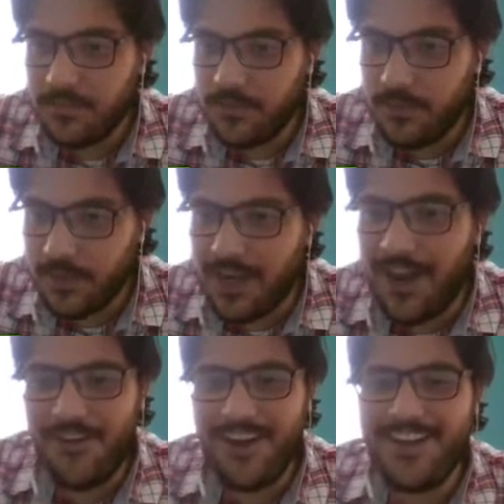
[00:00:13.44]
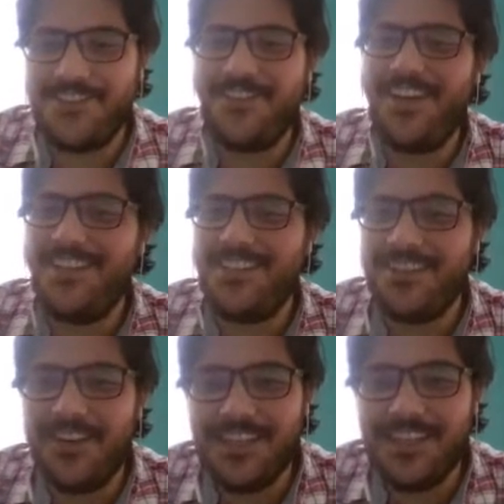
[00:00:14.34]
All right, great.
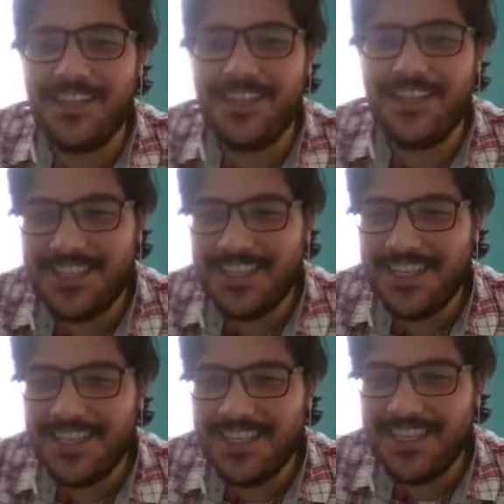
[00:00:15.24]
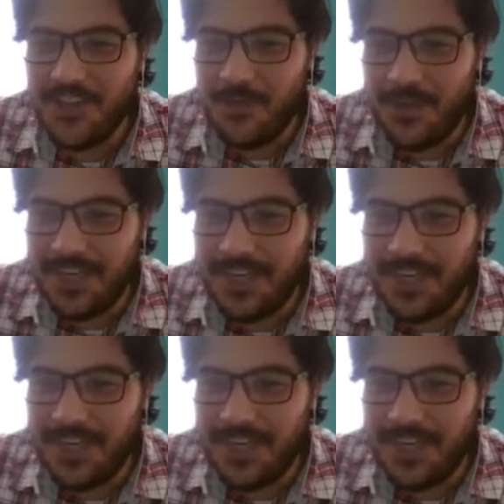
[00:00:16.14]
It's good.